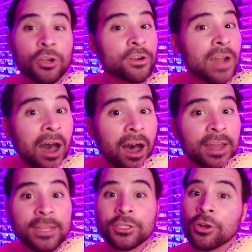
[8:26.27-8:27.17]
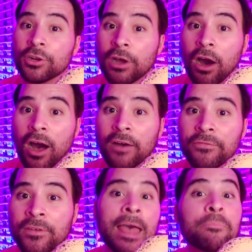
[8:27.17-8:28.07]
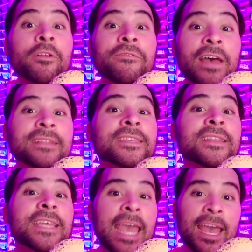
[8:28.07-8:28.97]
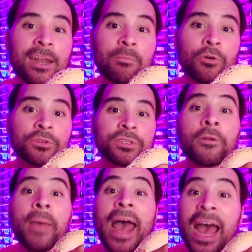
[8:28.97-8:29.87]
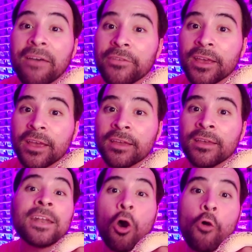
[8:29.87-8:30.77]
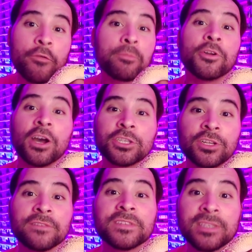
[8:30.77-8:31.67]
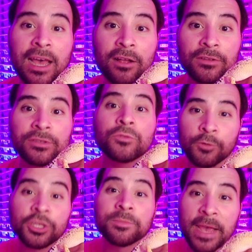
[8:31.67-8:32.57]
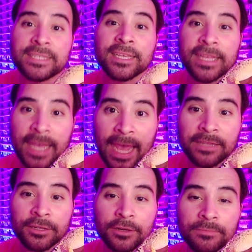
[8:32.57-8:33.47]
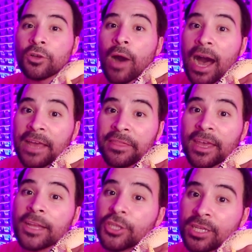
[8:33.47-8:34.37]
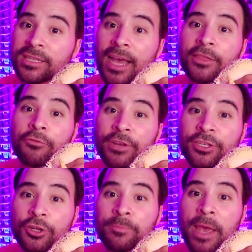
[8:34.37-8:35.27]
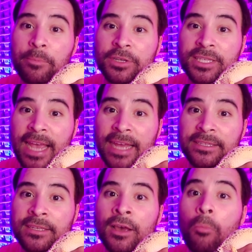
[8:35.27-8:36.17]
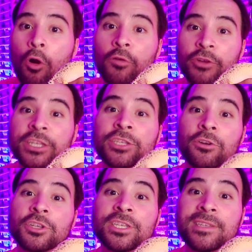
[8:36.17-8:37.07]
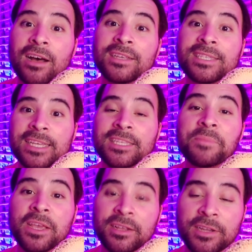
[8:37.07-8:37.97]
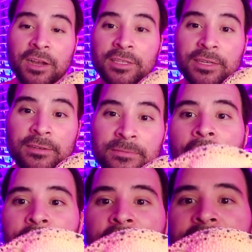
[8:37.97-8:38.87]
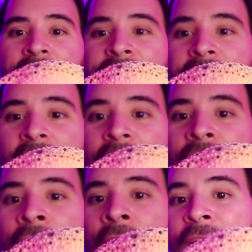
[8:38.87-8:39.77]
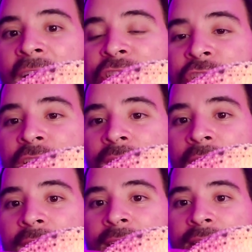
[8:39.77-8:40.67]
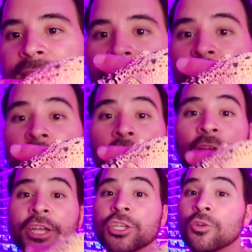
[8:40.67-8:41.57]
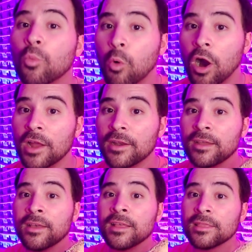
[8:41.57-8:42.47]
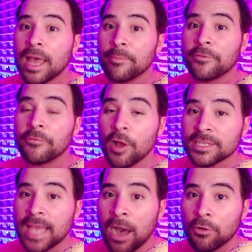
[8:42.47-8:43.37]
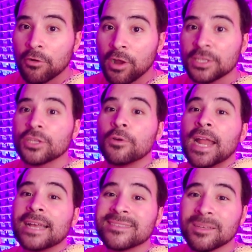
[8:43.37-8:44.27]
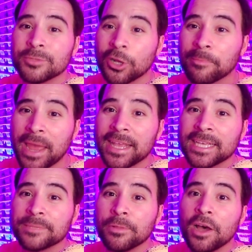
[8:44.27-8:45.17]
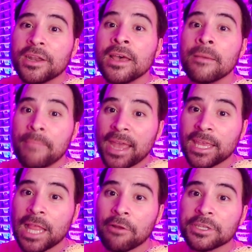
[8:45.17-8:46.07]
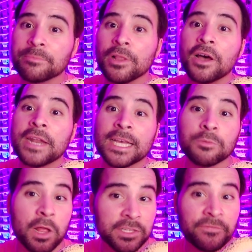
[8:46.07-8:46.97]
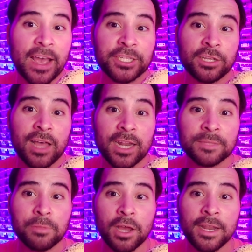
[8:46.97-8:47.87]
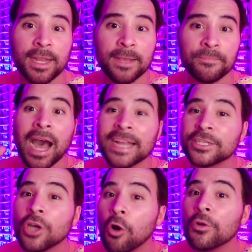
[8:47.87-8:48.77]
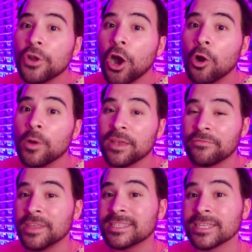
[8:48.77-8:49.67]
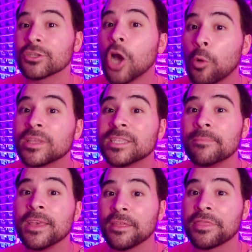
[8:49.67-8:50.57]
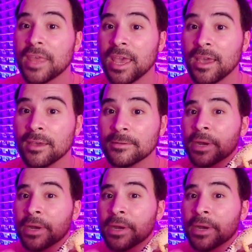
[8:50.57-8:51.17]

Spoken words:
turned on and turned off, that prevented the animals from having an overproduction of cells, which is basically cancer. So I think, just like the research paper states, more research does need to be conducted. Now, this is a Fasciolatus Generation 1 lemon frost outcross, so it has some Turkmenicus blood, macularis blood, as well as fasciolatus blood in it. I don't know if this is going to be a thing,